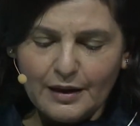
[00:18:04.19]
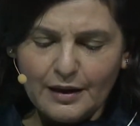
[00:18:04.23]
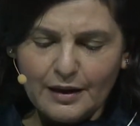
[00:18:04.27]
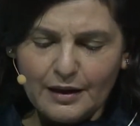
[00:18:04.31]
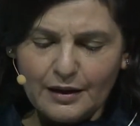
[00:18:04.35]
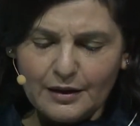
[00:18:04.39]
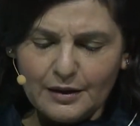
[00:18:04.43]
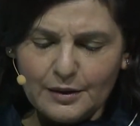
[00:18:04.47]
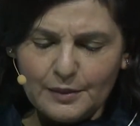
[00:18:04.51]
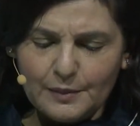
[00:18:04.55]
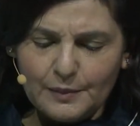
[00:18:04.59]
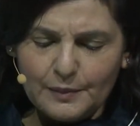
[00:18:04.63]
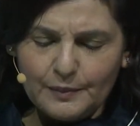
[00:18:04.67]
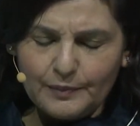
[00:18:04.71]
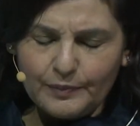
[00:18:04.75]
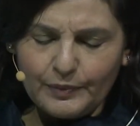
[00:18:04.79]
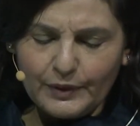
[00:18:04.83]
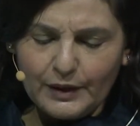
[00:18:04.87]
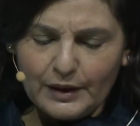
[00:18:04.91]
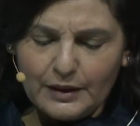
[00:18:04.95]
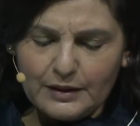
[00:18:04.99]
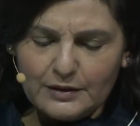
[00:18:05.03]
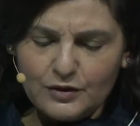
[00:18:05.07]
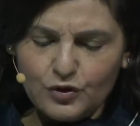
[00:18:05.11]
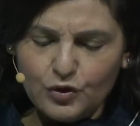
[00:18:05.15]

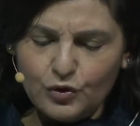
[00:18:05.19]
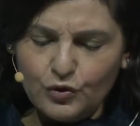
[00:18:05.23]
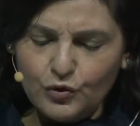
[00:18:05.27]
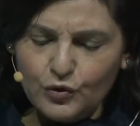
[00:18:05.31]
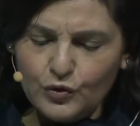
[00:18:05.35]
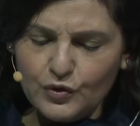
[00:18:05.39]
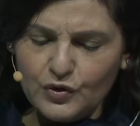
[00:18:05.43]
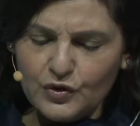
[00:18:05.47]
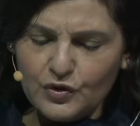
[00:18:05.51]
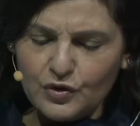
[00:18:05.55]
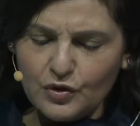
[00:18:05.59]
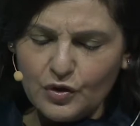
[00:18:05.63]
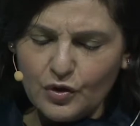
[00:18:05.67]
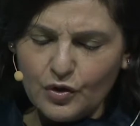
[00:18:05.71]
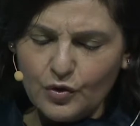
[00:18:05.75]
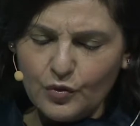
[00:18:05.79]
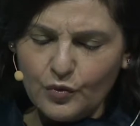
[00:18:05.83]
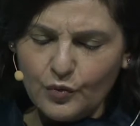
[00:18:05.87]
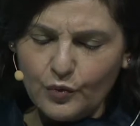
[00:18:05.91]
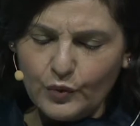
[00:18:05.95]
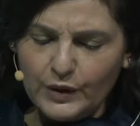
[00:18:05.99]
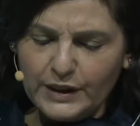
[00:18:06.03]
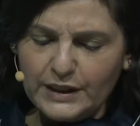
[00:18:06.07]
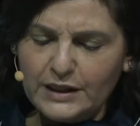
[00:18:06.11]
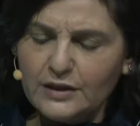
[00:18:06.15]
To do so,
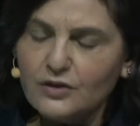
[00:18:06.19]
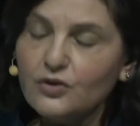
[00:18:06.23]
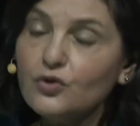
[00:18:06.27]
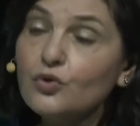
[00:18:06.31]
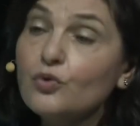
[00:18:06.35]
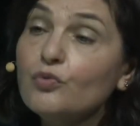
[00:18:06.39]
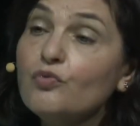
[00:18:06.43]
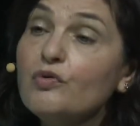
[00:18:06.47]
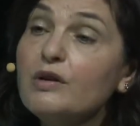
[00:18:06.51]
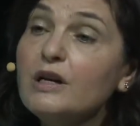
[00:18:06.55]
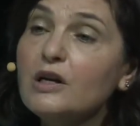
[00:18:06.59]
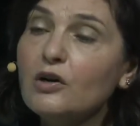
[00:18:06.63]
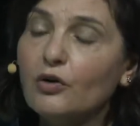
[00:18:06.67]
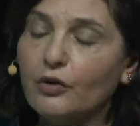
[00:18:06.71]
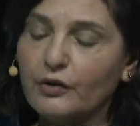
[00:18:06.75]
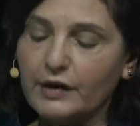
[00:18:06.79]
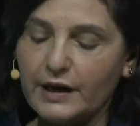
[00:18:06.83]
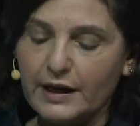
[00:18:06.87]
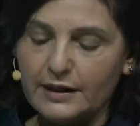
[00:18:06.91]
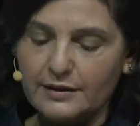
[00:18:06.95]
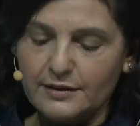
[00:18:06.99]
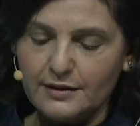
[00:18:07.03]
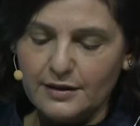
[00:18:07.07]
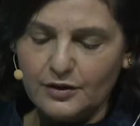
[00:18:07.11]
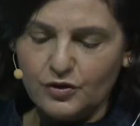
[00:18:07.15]
we need to
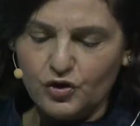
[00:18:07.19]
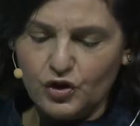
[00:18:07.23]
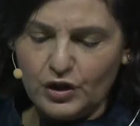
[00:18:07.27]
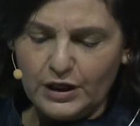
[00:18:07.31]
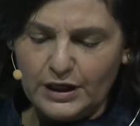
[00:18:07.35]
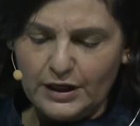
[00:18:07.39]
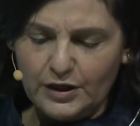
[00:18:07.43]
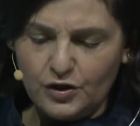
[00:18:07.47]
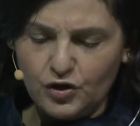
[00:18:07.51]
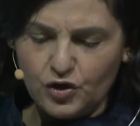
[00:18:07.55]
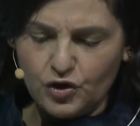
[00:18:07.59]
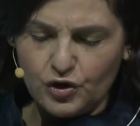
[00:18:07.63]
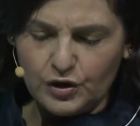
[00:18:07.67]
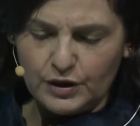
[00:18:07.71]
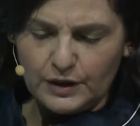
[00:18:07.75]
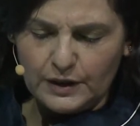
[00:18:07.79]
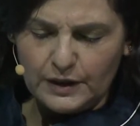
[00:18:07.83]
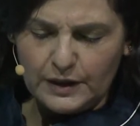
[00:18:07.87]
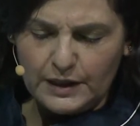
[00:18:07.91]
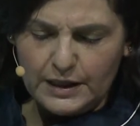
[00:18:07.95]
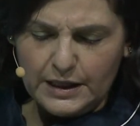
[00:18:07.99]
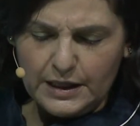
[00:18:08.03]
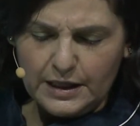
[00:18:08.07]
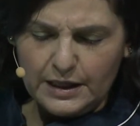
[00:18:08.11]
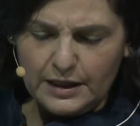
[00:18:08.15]
reorient
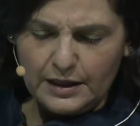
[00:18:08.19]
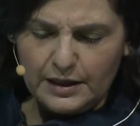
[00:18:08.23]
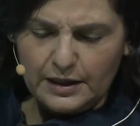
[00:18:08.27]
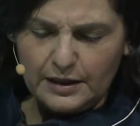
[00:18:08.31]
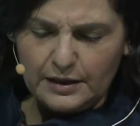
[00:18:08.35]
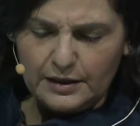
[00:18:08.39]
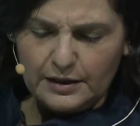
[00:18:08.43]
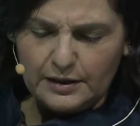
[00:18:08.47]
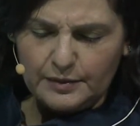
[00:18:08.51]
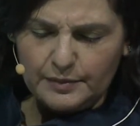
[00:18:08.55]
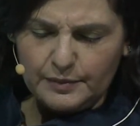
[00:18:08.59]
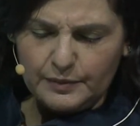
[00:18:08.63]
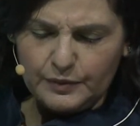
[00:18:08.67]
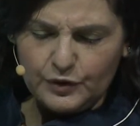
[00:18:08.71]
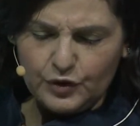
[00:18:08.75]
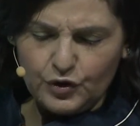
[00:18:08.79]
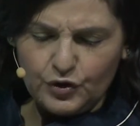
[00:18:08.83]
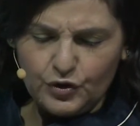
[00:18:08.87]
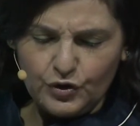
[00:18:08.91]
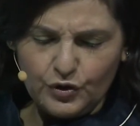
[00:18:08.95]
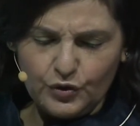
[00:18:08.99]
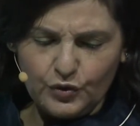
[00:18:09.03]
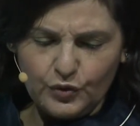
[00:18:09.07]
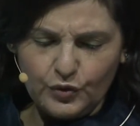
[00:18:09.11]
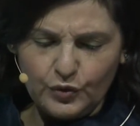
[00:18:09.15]
education
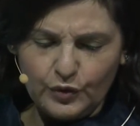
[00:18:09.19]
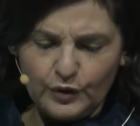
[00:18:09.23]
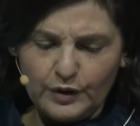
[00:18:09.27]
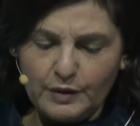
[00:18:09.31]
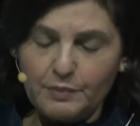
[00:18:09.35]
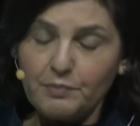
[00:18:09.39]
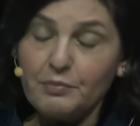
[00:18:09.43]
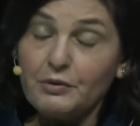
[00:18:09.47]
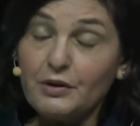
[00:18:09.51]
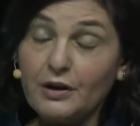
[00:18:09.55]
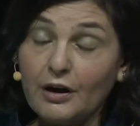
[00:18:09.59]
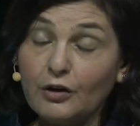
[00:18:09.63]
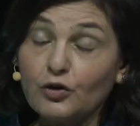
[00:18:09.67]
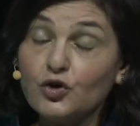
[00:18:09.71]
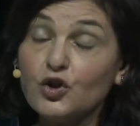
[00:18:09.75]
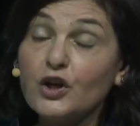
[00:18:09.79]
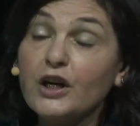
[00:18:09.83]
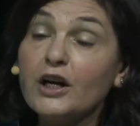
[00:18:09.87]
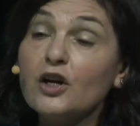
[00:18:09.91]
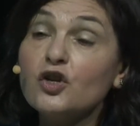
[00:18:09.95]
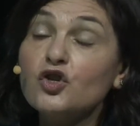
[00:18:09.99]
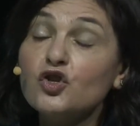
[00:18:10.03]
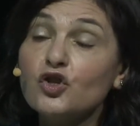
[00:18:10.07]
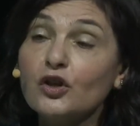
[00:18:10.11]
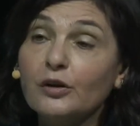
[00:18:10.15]
to the
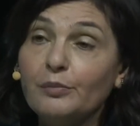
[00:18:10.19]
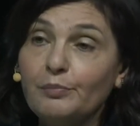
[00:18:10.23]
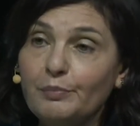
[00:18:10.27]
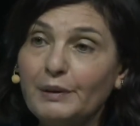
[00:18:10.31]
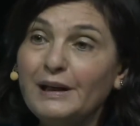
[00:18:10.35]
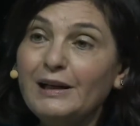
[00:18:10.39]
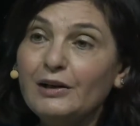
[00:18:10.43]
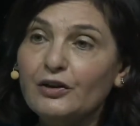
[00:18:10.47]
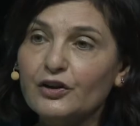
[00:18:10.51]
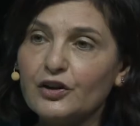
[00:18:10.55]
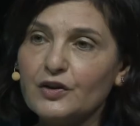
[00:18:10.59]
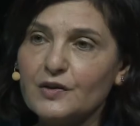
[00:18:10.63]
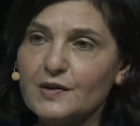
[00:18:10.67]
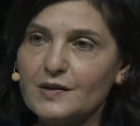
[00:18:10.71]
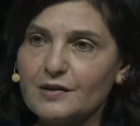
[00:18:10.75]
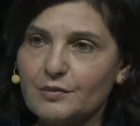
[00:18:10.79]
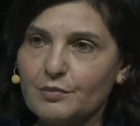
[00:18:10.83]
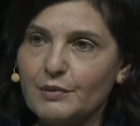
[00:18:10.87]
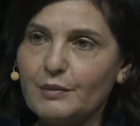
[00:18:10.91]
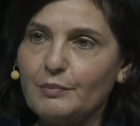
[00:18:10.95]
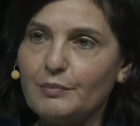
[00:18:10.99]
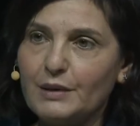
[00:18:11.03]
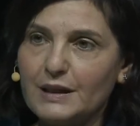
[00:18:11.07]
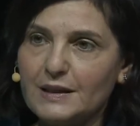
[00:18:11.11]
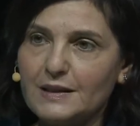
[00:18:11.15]
educational pillars,
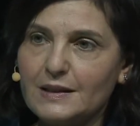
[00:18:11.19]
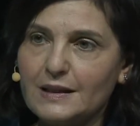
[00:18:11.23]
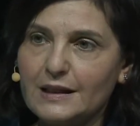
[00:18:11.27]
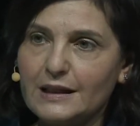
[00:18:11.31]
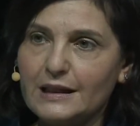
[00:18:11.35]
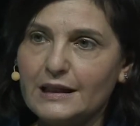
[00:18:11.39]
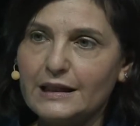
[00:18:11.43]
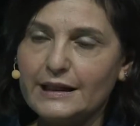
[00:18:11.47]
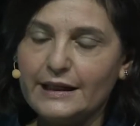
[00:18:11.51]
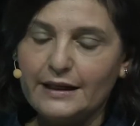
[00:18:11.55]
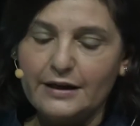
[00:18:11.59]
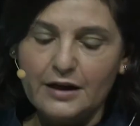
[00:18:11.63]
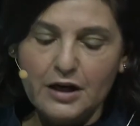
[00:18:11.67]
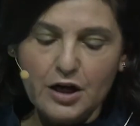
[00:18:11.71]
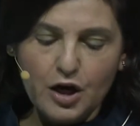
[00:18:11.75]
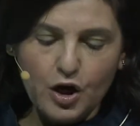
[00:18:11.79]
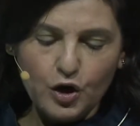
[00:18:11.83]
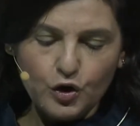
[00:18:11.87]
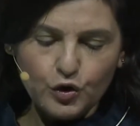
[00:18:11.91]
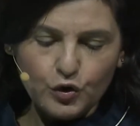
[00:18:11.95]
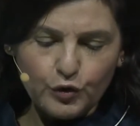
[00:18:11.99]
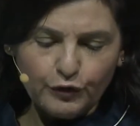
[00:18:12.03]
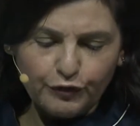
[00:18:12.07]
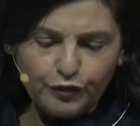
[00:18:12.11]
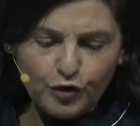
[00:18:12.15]
basically,
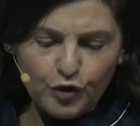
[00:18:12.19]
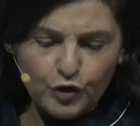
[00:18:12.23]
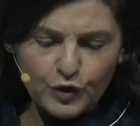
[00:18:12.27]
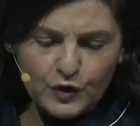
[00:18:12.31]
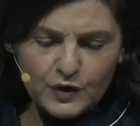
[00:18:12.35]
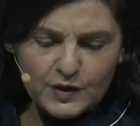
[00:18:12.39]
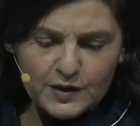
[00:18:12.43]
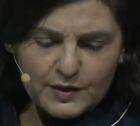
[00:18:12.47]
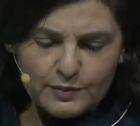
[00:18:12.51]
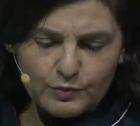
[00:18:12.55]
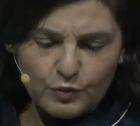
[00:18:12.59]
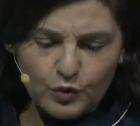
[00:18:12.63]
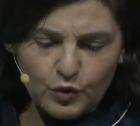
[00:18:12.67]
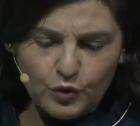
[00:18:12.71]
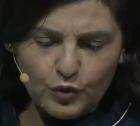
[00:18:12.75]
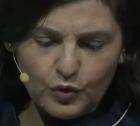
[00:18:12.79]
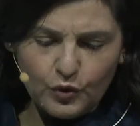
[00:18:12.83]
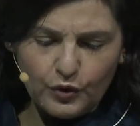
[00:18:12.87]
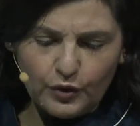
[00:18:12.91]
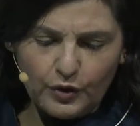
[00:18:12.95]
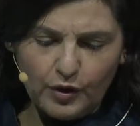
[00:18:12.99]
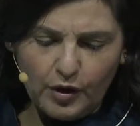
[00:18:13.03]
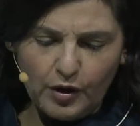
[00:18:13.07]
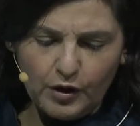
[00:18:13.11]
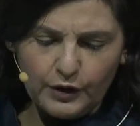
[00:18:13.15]
to focus
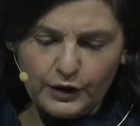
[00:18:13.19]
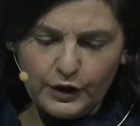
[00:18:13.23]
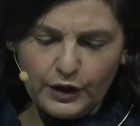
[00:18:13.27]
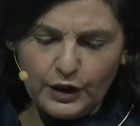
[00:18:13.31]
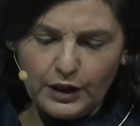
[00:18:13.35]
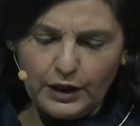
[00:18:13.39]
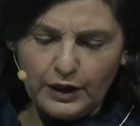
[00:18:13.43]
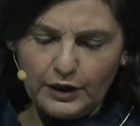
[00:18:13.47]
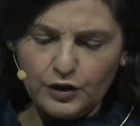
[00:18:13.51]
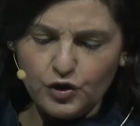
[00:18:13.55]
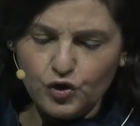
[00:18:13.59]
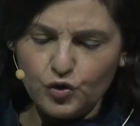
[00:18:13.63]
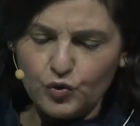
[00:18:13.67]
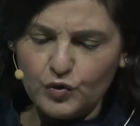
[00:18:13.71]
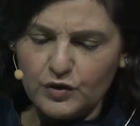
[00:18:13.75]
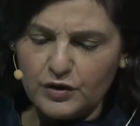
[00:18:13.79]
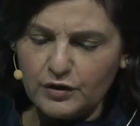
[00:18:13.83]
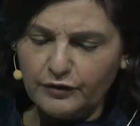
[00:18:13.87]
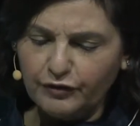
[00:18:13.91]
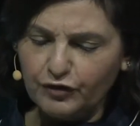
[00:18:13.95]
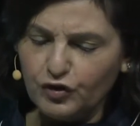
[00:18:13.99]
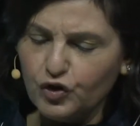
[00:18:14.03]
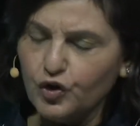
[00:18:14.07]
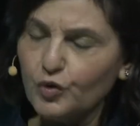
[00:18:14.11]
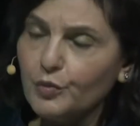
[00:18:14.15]
more on issues
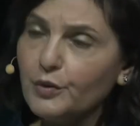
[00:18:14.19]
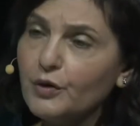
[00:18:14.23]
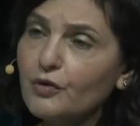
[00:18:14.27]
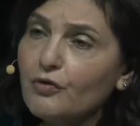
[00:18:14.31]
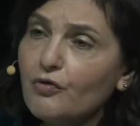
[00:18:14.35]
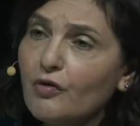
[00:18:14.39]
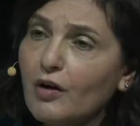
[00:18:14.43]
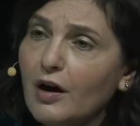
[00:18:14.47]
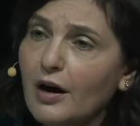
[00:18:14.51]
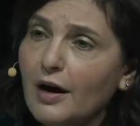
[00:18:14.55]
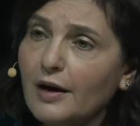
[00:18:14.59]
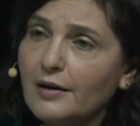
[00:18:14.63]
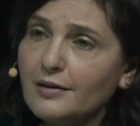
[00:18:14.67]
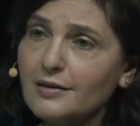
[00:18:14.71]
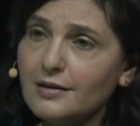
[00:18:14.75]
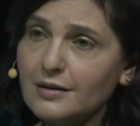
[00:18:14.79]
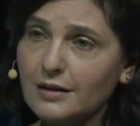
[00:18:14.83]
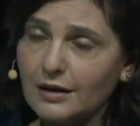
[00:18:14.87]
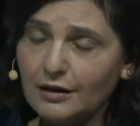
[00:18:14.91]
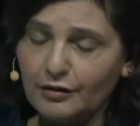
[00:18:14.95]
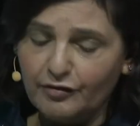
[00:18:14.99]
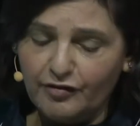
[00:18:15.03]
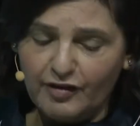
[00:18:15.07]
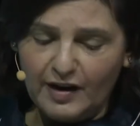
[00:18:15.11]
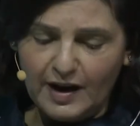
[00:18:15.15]
of human rights
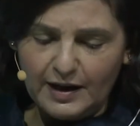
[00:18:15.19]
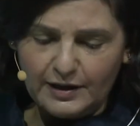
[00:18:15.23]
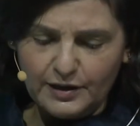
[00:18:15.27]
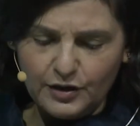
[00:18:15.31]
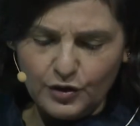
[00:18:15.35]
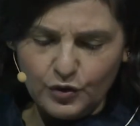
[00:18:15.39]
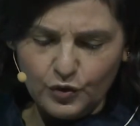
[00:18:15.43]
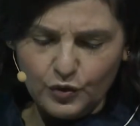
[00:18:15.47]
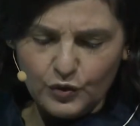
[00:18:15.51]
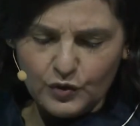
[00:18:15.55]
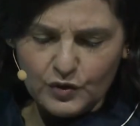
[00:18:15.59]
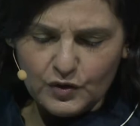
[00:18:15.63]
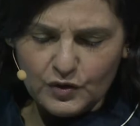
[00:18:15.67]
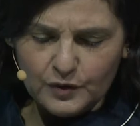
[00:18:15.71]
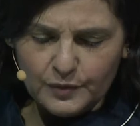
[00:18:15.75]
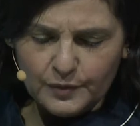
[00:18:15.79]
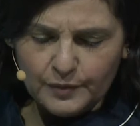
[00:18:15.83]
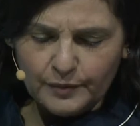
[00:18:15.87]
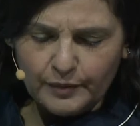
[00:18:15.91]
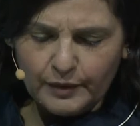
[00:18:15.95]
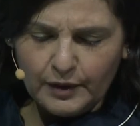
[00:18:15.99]
and values,